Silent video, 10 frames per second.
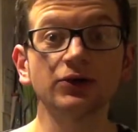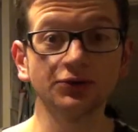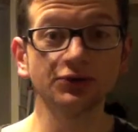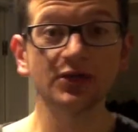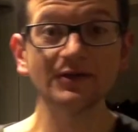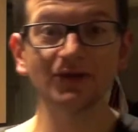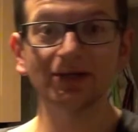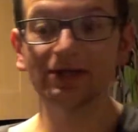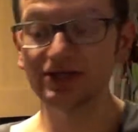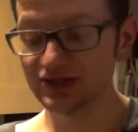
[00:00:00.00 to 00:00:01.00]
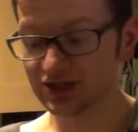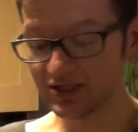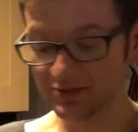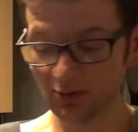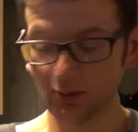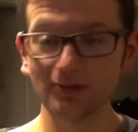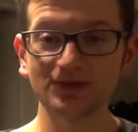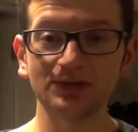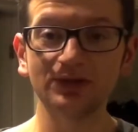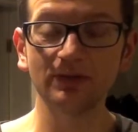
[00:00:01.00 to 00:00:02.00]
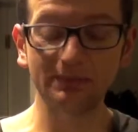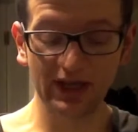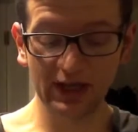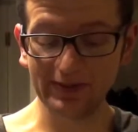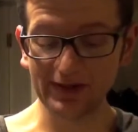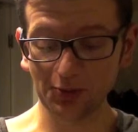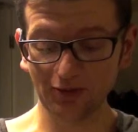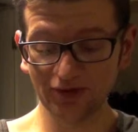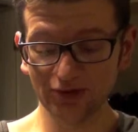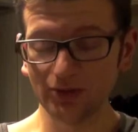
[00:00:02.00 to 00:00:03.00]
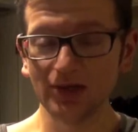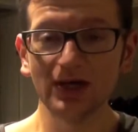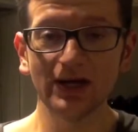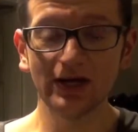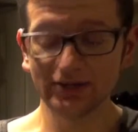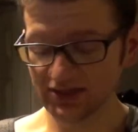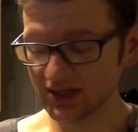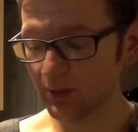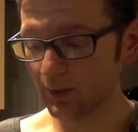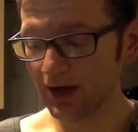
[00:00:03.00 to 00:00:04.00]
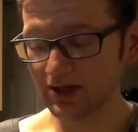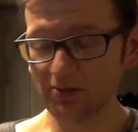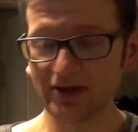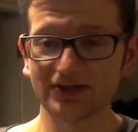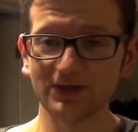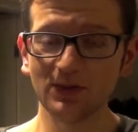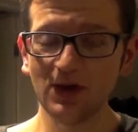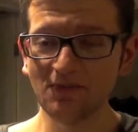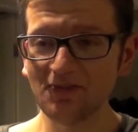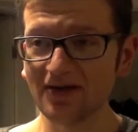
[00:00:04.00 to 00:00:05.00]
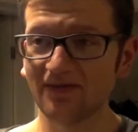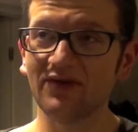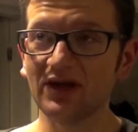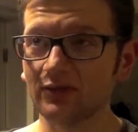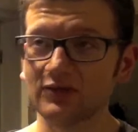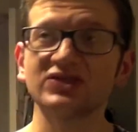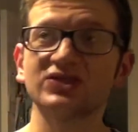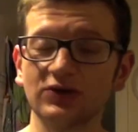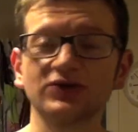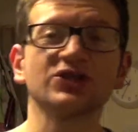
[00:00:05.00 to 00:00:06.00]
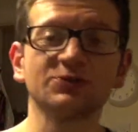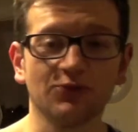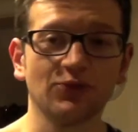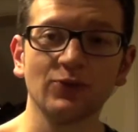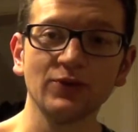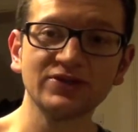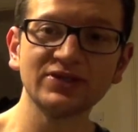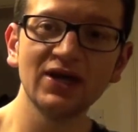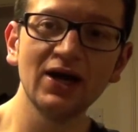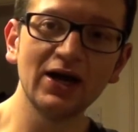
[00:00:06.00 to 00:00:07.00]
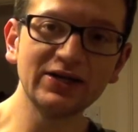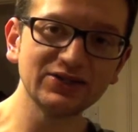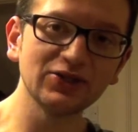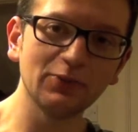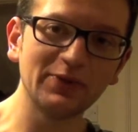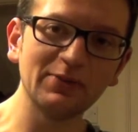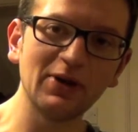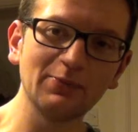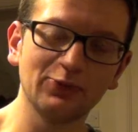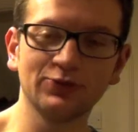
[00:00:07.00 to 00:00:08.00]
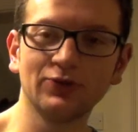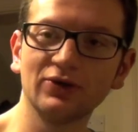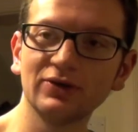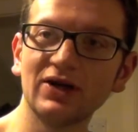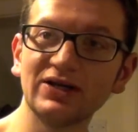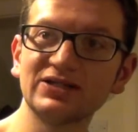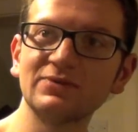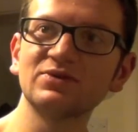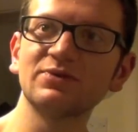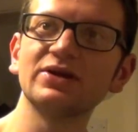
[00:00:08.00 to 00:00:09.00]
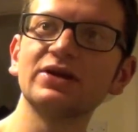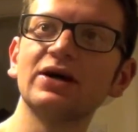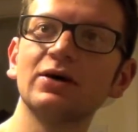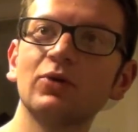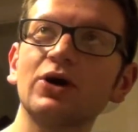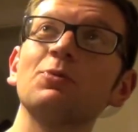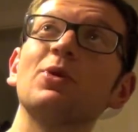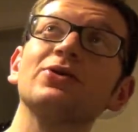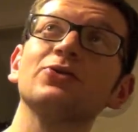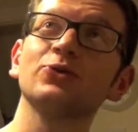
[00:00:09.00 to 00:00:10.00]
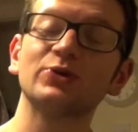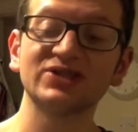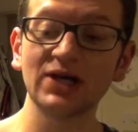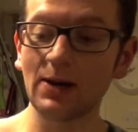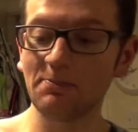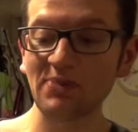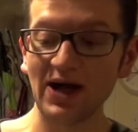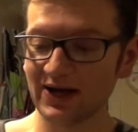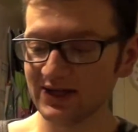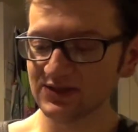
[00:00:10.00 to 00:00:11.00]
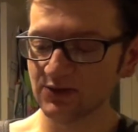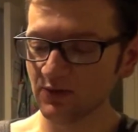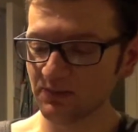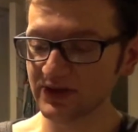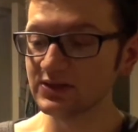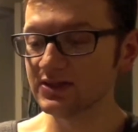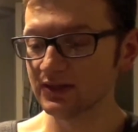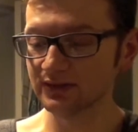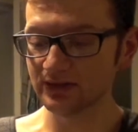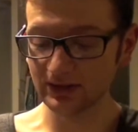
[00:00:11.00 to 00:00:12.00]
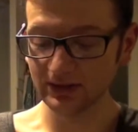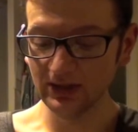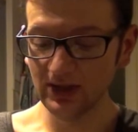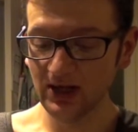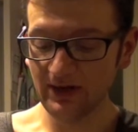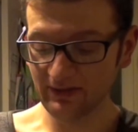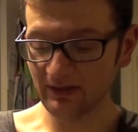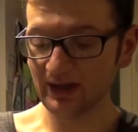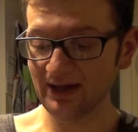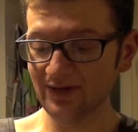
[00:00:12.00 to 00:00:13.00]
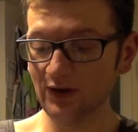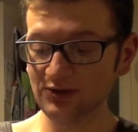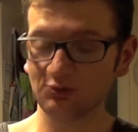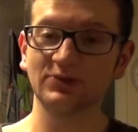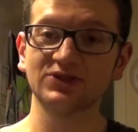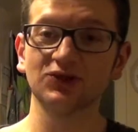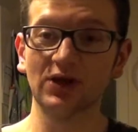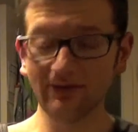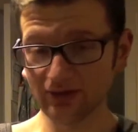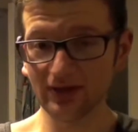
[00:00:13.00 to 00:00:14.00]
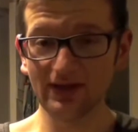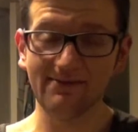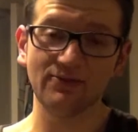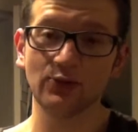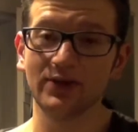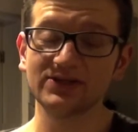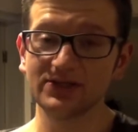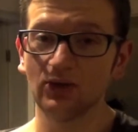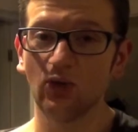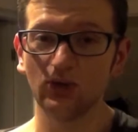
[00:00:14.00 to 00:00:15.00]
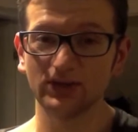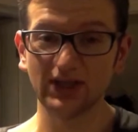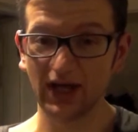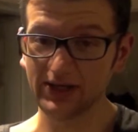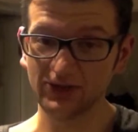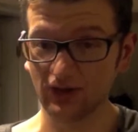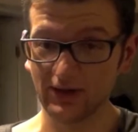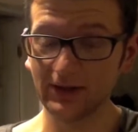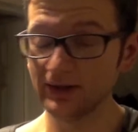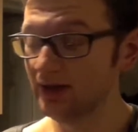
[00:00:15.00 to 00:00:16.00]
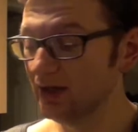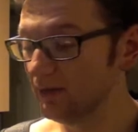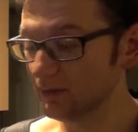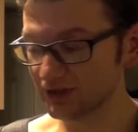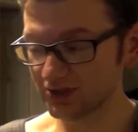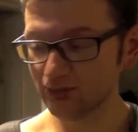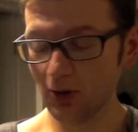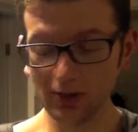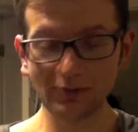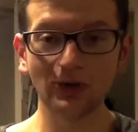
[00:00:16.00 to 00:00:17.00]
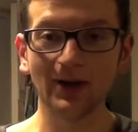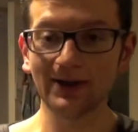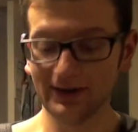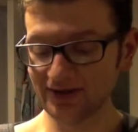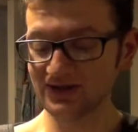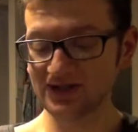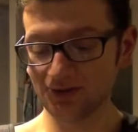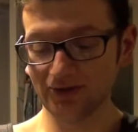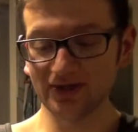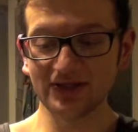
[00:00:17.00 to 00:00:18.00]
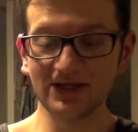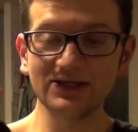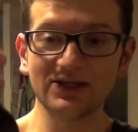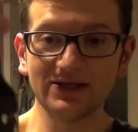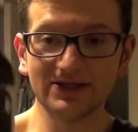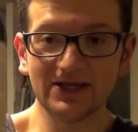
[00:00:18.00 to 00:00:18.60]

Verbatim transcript: Good evening, ladies and gentlemen, welcome to another Bear Beer review. Tonight we're heading back to my favourite Scottish brewers. It's another beer by BrewDog. I seem to be working my way through their entire back catalogue of beers, and I think my life goal is probably to try everything they've ever created or die trying, which is probably more likely considering this is a